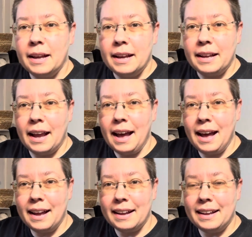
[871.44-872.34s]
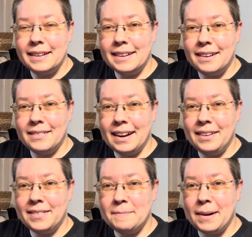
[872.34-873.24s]
yeah, he's all ready
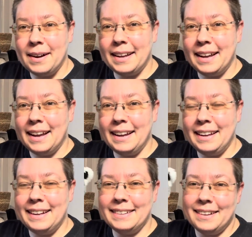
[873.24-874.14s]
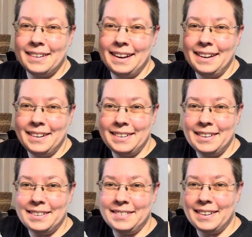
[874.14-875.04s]
for market. He's all ready to go to
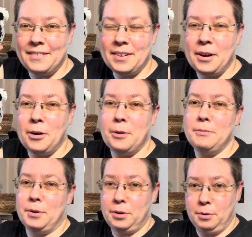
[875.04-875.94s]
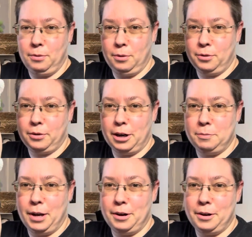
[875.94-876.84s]
his forever home. What a cute little trash
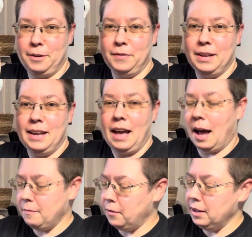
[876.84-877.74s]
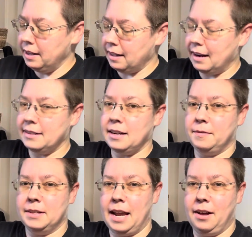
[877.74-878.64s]
panda. I'm really glad I stuffed the
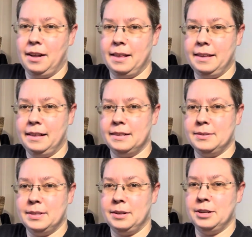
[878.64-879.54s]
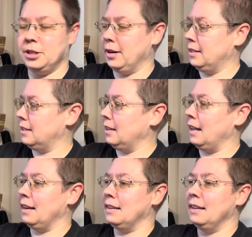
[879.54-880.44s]
tail. I think this was a good choice,
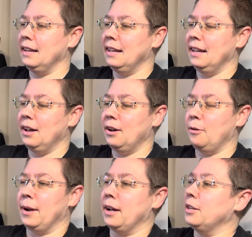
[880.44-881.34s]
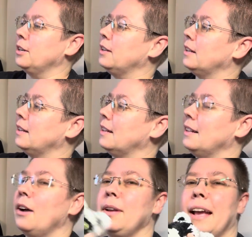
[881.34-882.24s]
and oh my gosh.
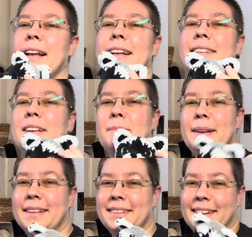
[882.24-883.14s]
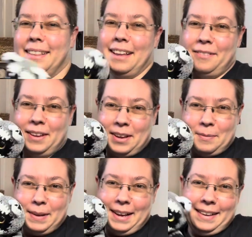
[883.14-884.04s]
Okay, somebody's gonna love him.
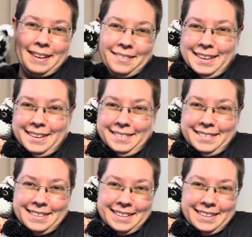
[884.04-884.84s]
He's so cute.